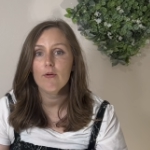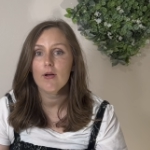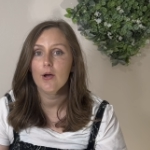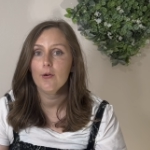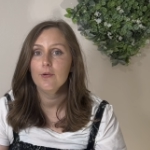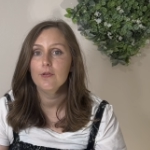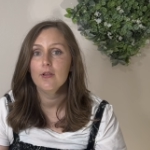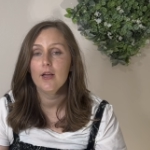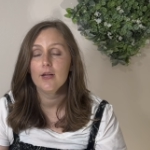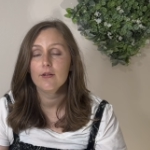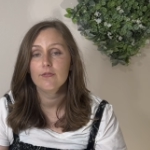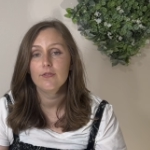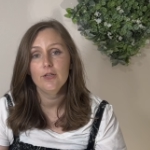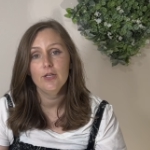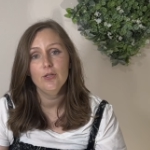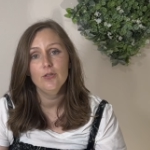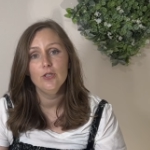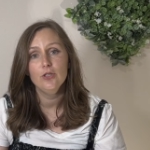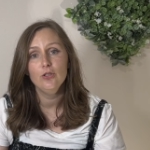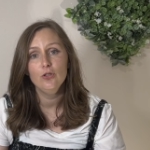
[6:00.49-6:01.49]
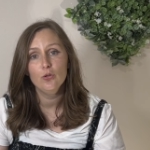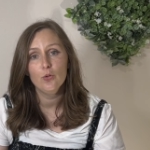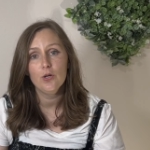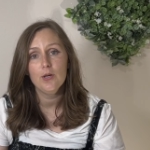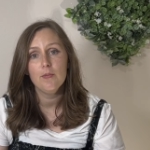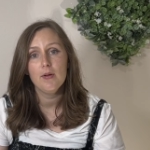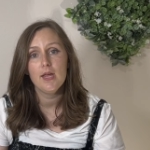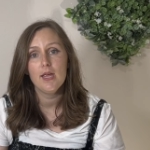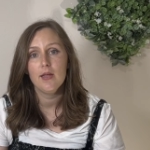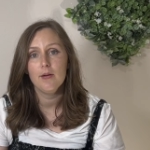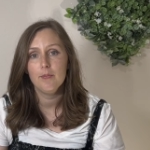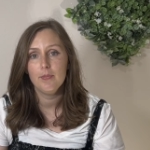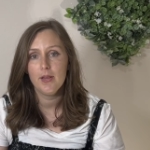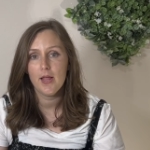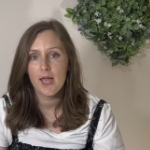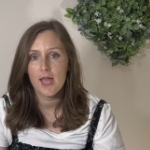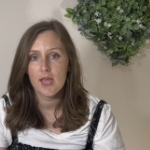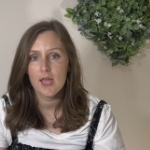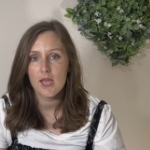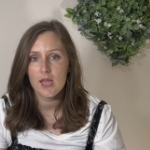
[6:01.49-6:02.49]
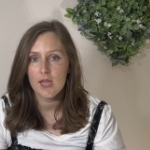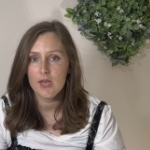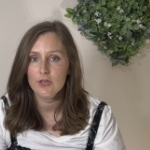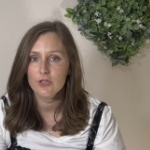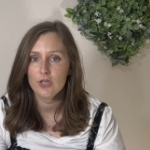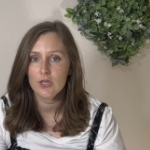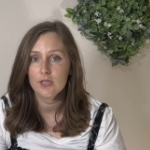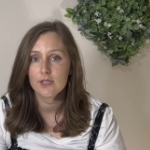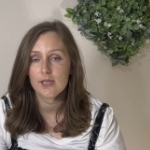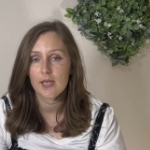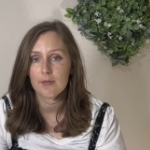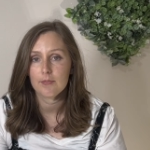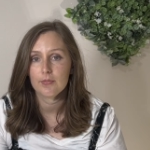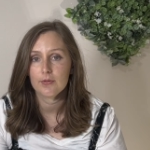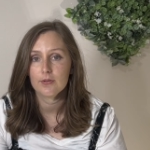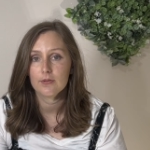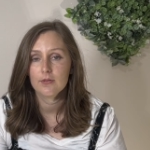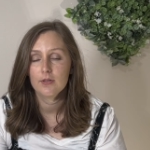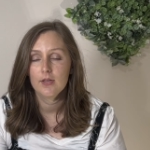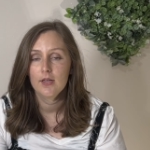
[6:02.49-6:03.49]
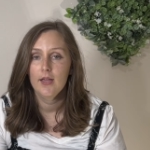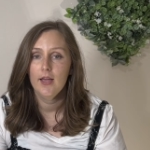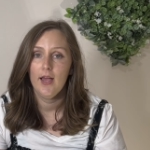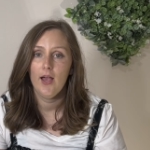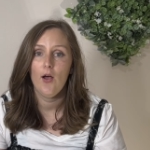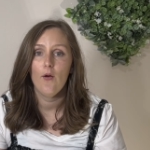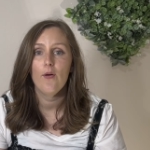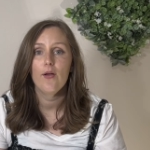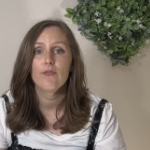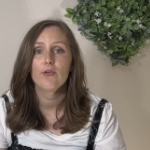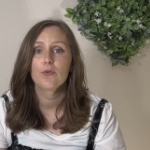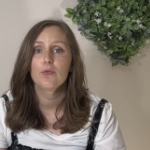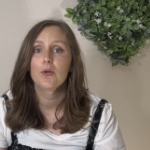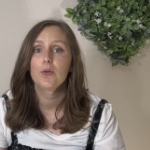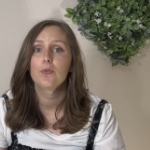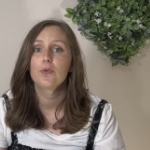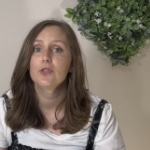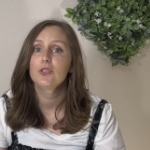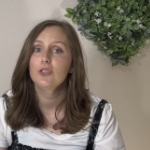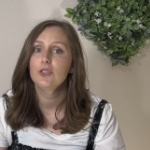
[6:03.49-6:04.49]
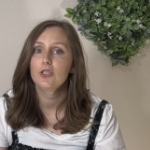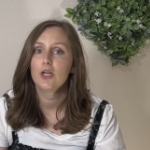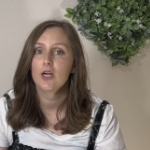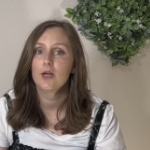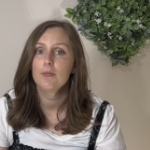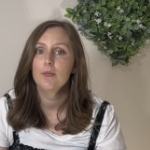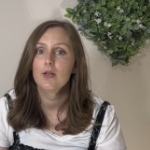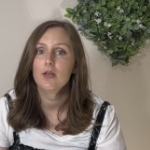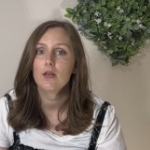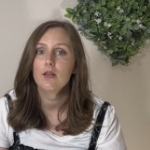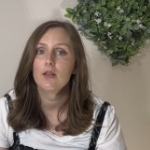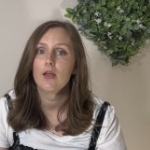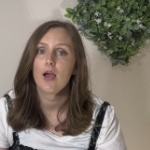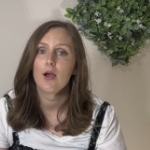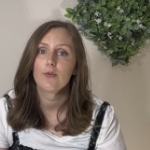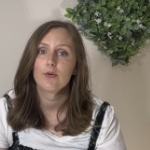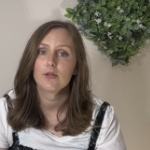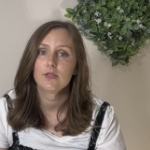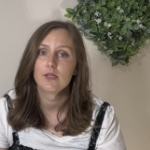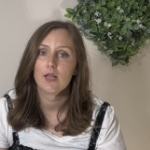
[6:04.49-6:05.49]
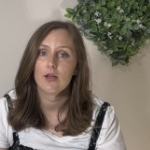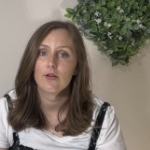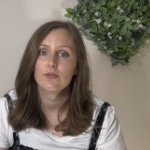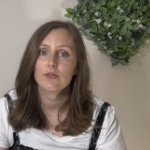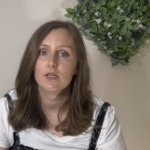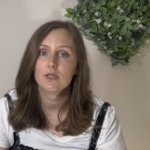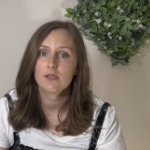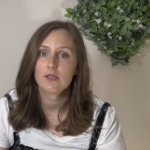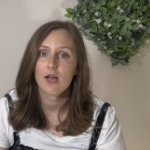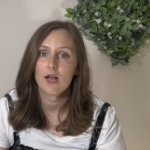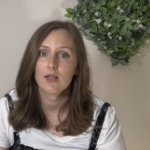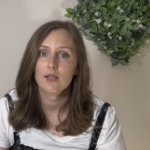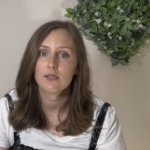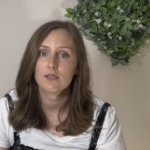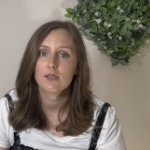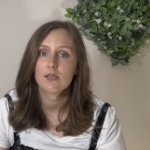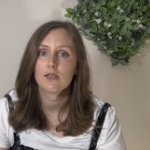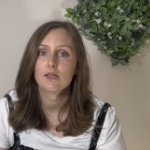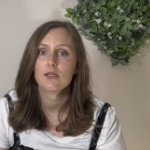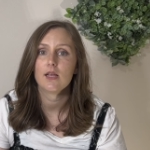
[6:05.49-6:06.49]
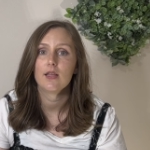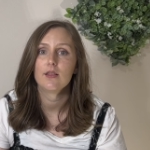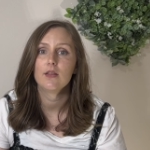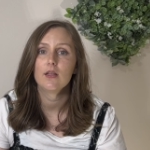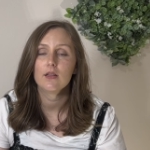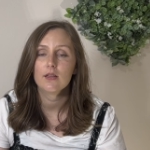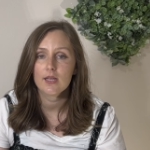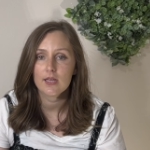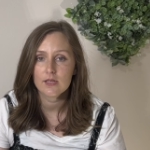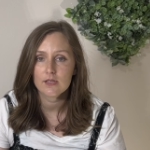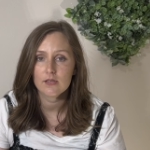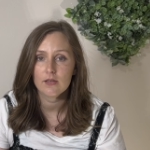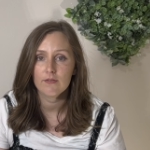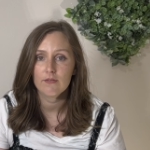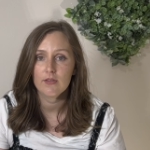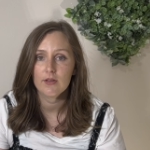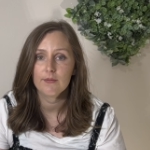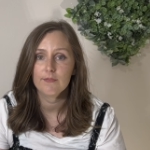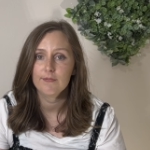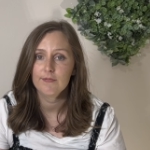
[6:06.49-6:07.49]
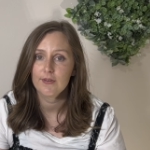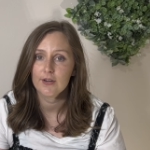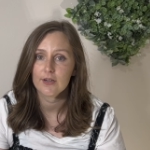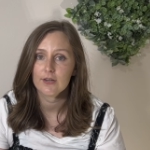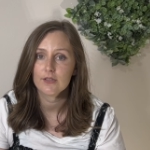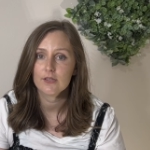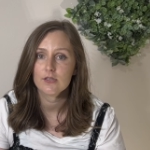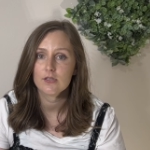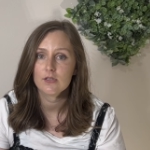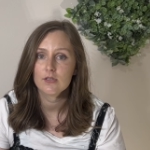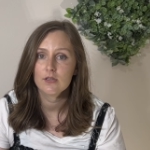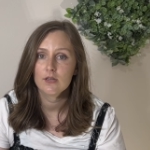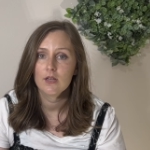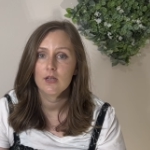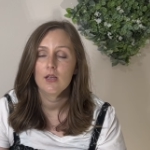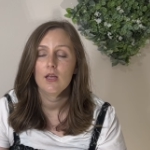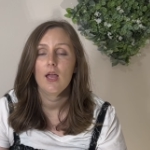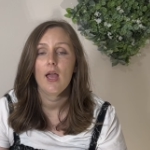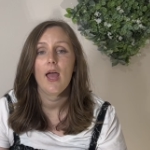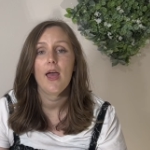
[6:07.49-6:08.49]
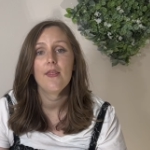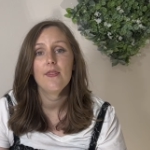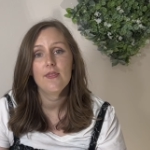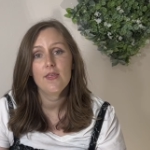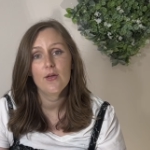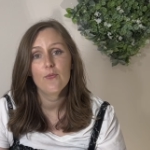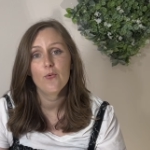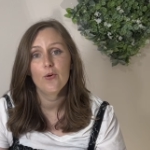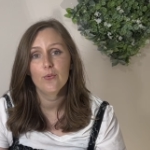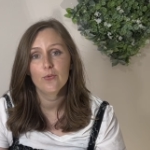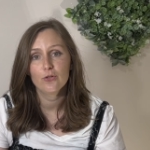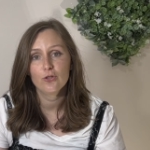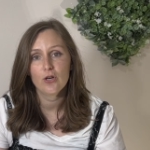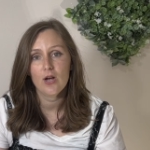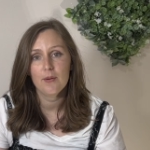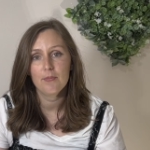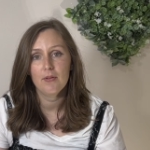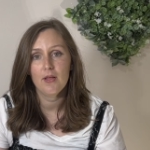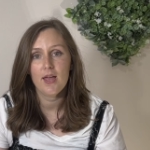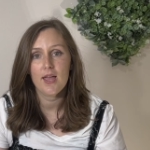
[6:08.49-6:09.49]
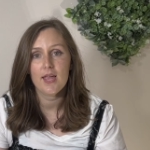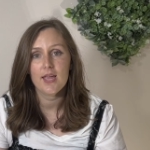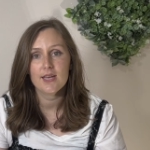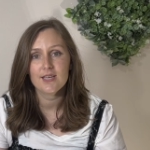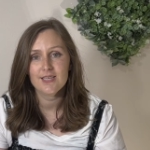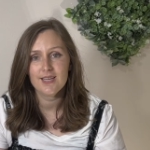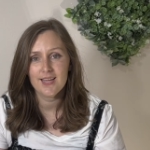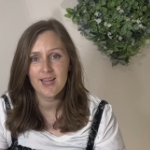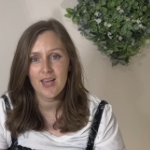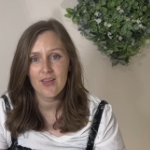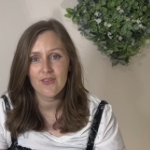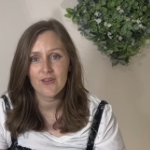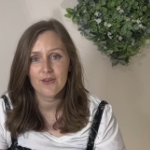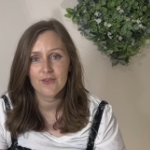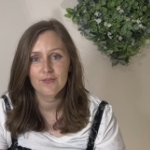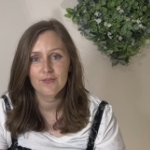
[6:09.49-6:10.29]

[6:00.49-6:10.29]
I would like for you to join me in playing each example. However, we will determine our sounds and silences and the lengths of them first, and then we will try playing it together.